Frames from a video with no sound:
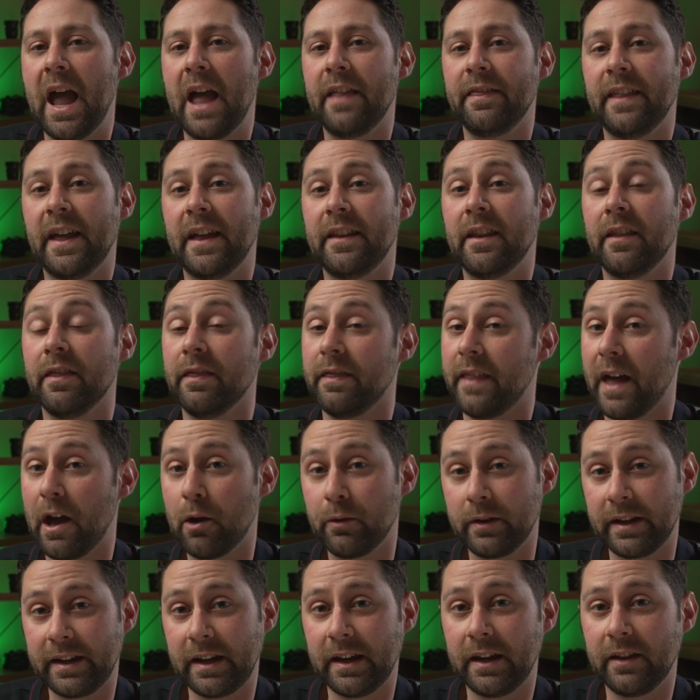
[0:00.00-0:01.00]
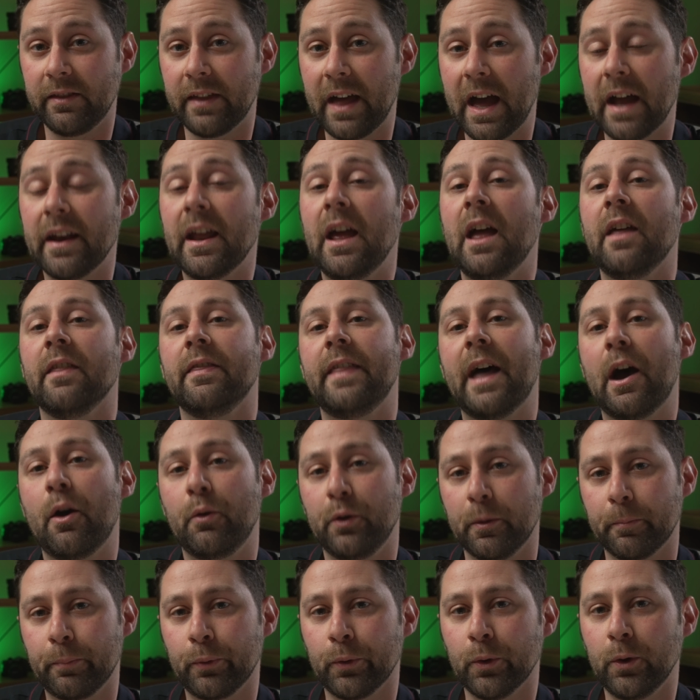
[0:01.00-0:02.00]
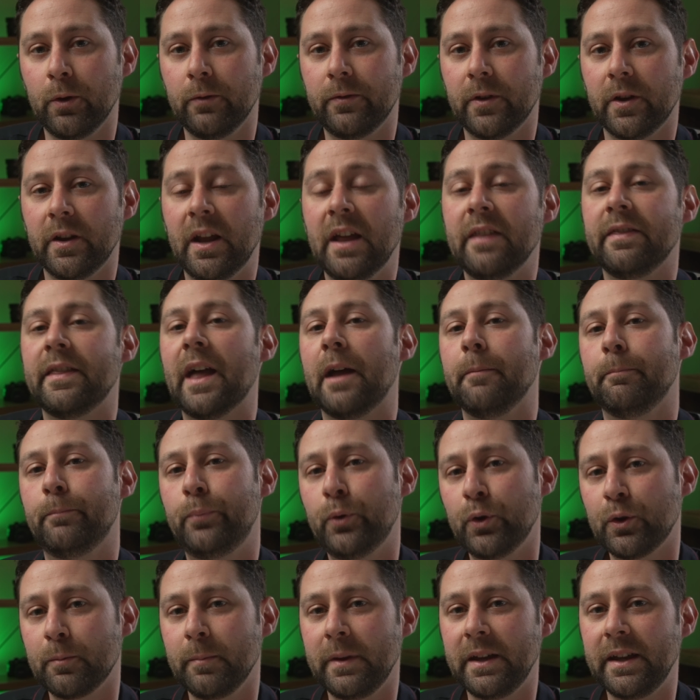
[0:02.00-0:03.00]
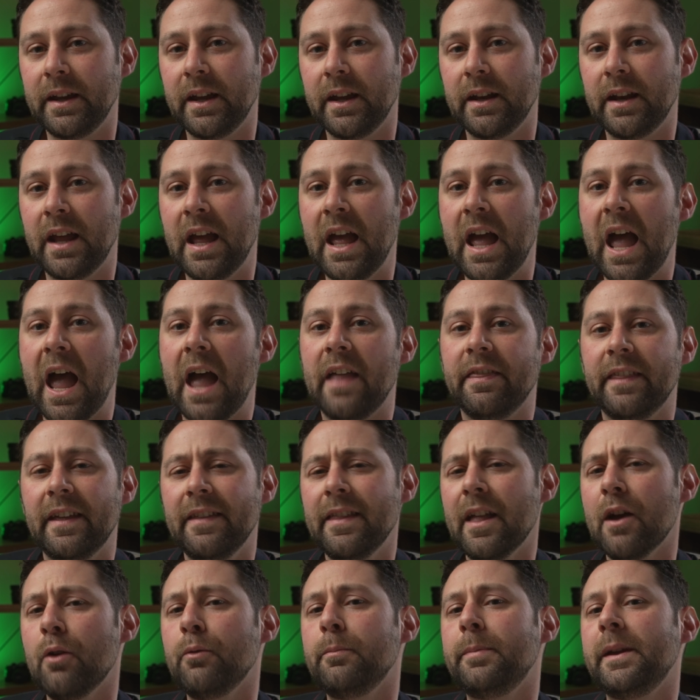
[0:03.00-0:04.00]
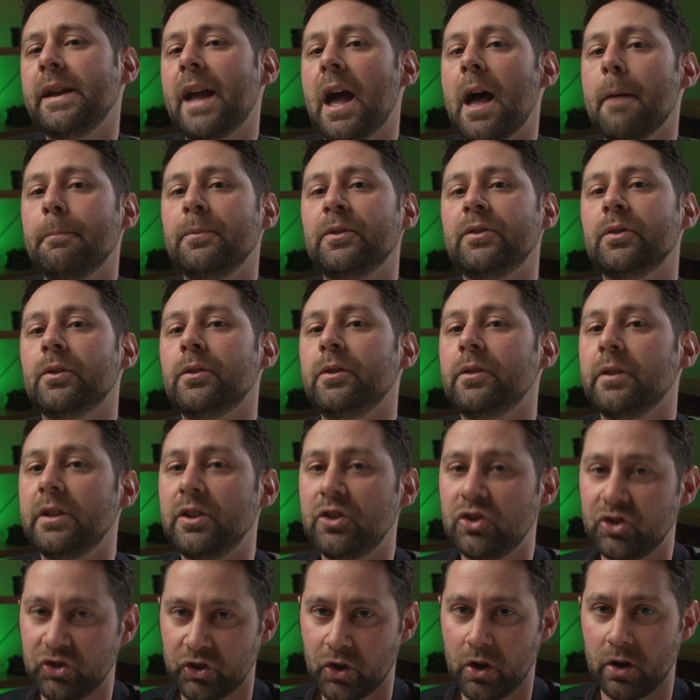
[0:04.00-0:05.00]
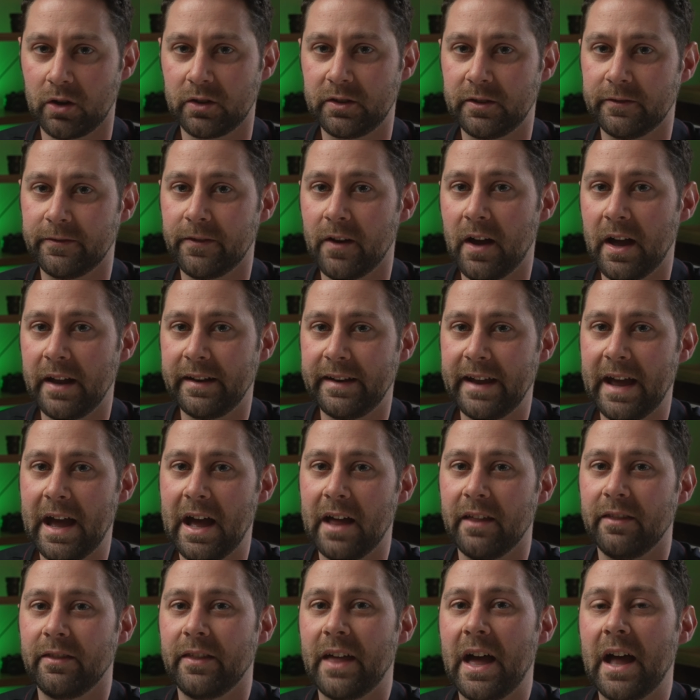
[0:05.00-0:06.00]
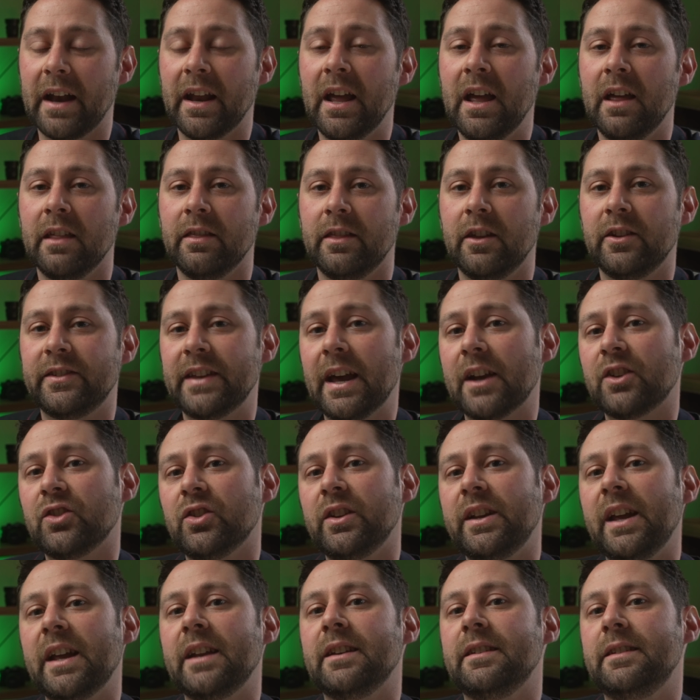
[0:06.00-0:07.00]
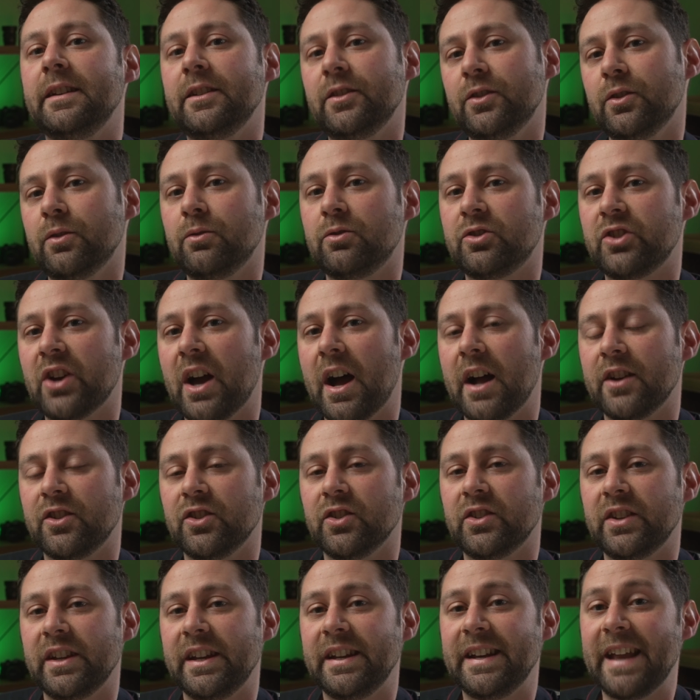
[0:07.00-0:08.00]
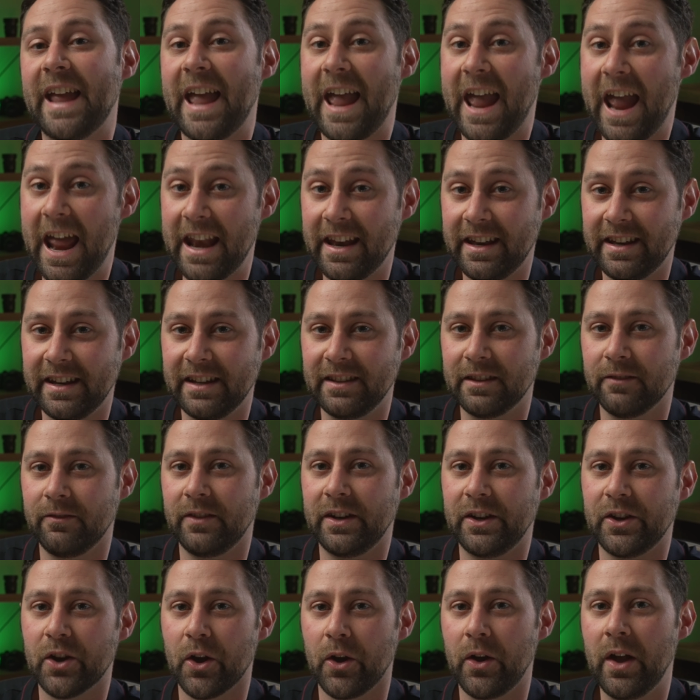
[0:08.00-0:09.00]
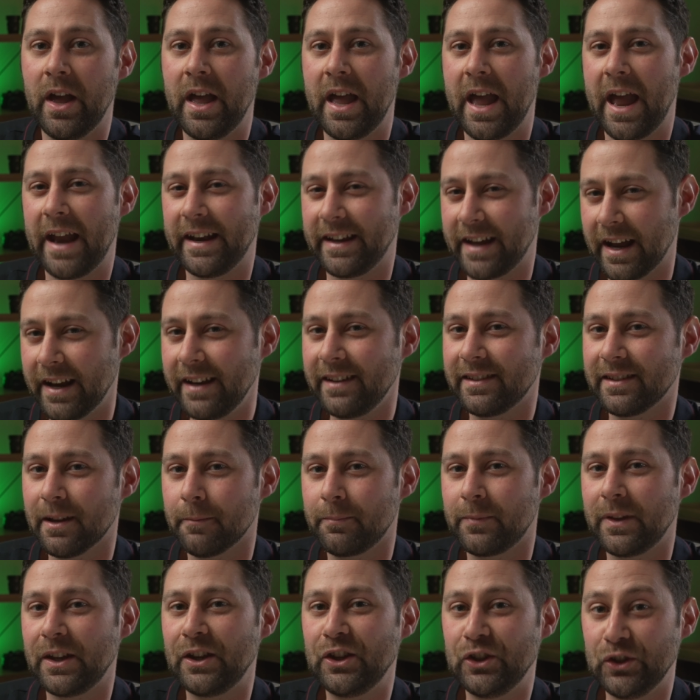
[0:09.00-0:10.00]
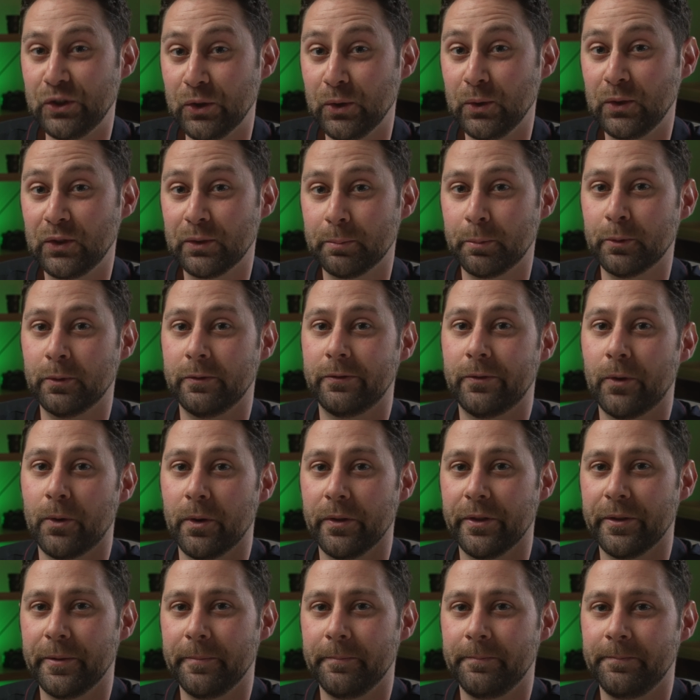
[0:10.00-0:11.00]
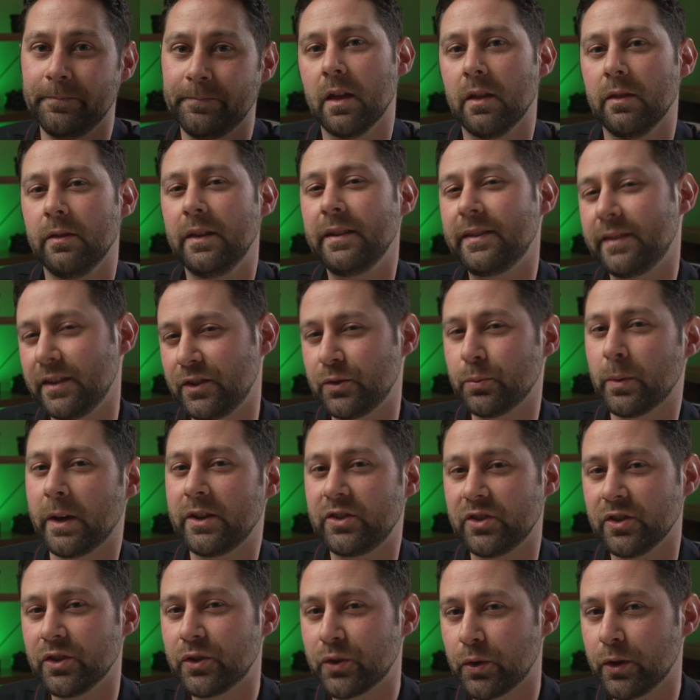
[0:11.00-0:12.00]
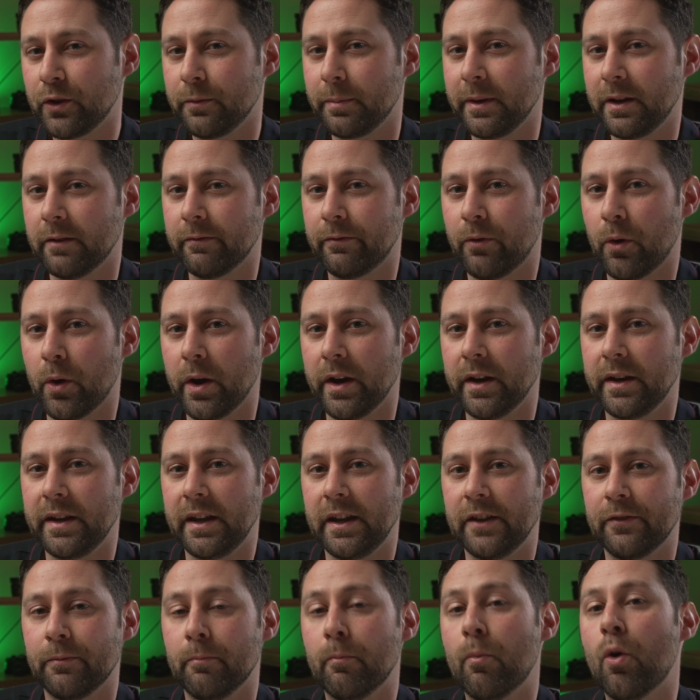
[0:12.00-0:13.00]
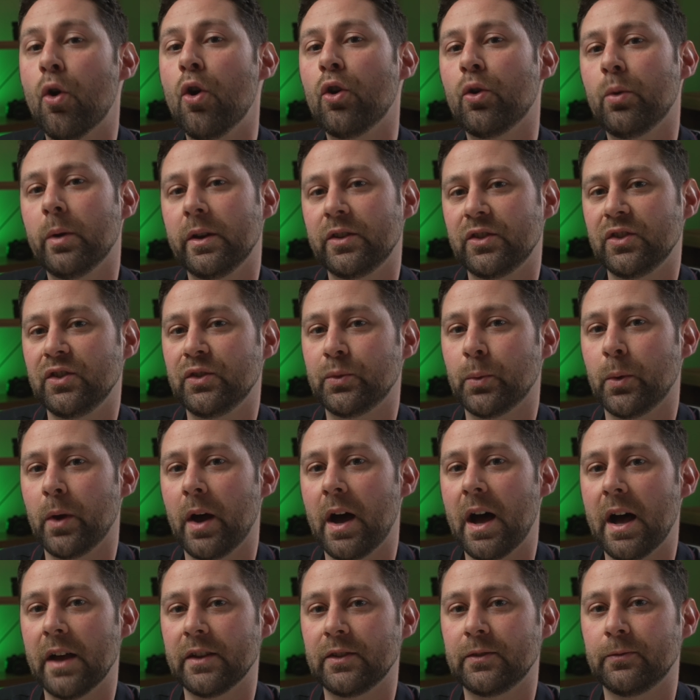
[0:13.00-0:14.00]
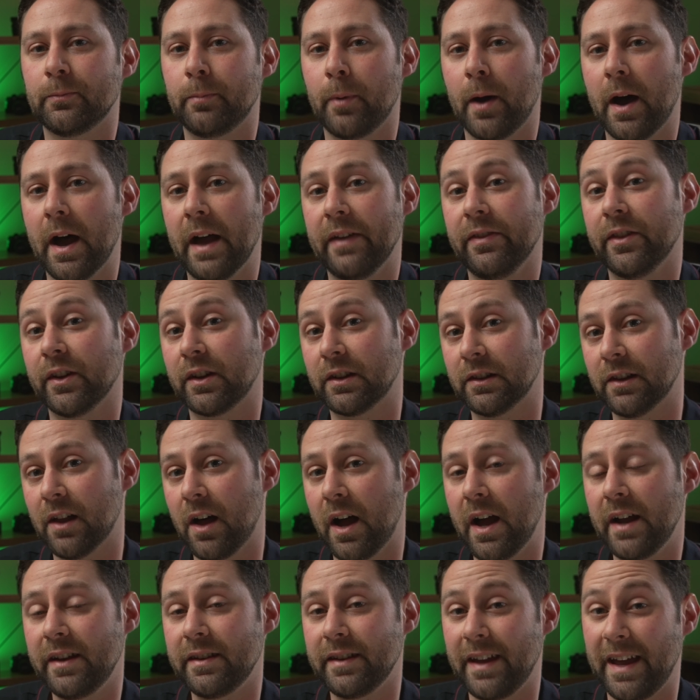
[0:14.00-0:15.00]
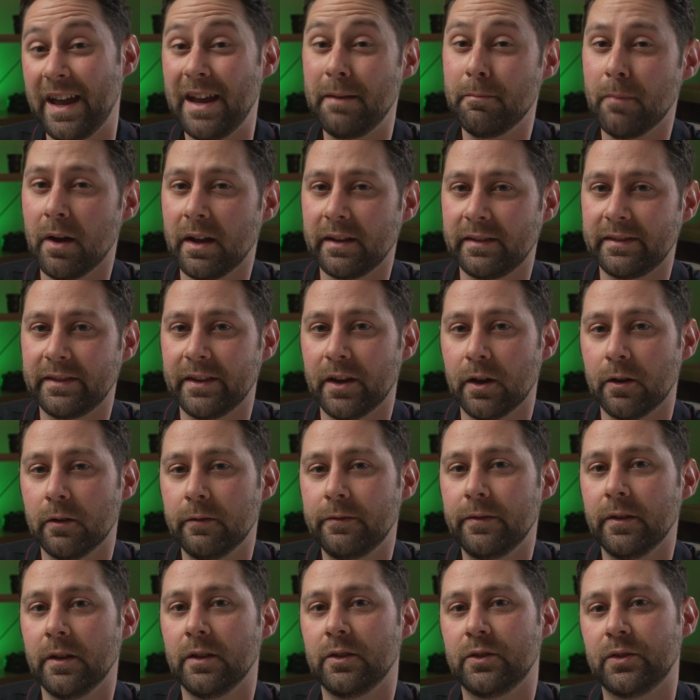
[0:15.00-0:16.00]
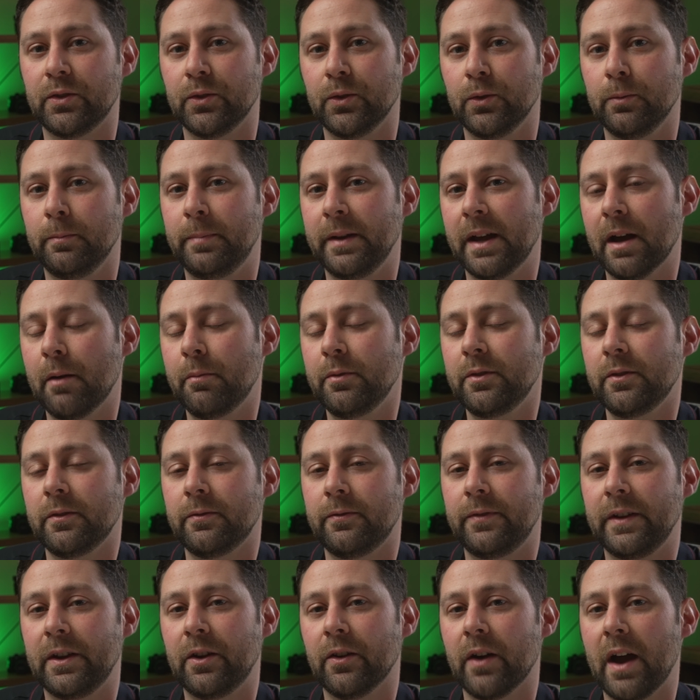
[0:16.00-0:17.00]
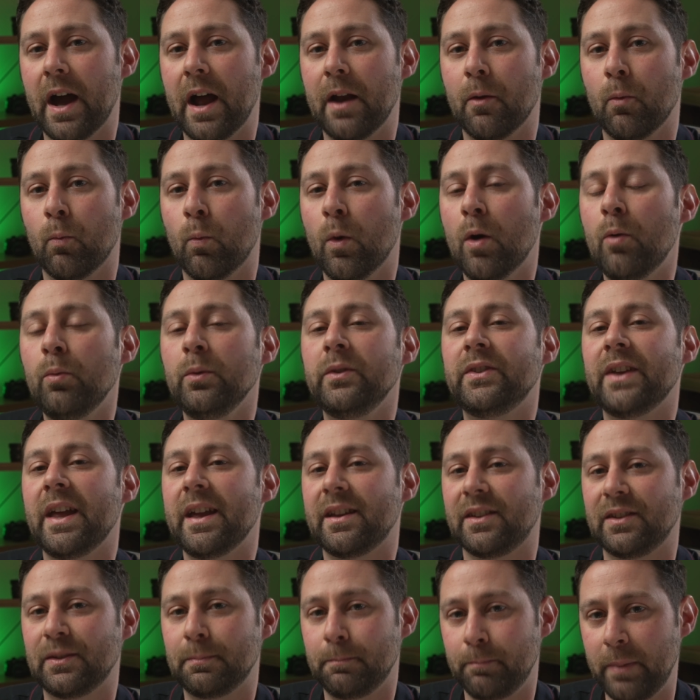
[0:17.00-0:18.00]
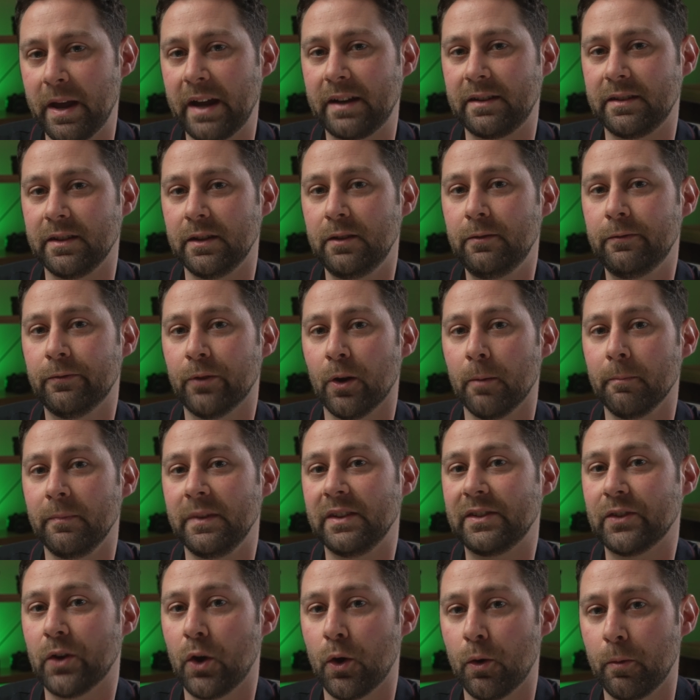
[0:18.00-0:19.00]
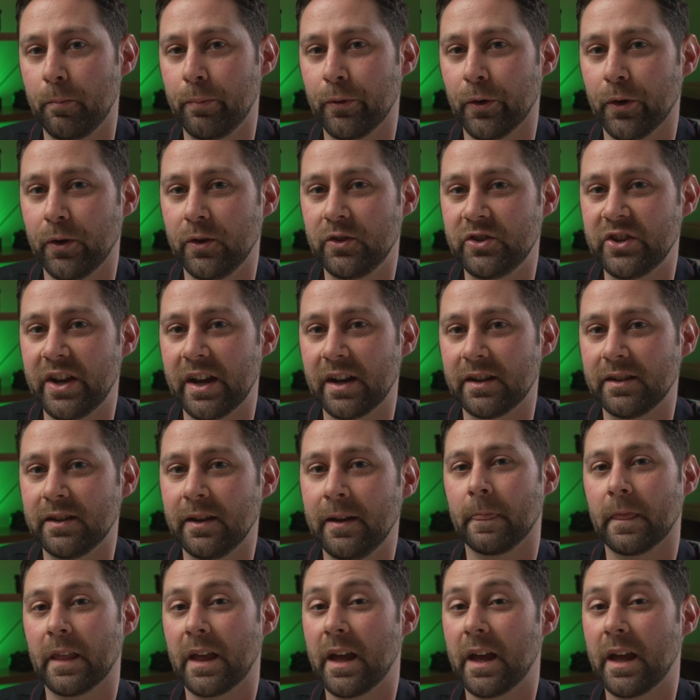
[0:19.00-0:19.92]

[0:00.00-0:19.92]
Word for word: and then they would hear that they would approve it, they'd book me in, and then they would be absolutely shocked to find out that there's actually additional charges in editing the video and getting something usable for them. This situation could have been avoided if more questions were asked by the client and myself to be able to figure out what was expected from this whole project.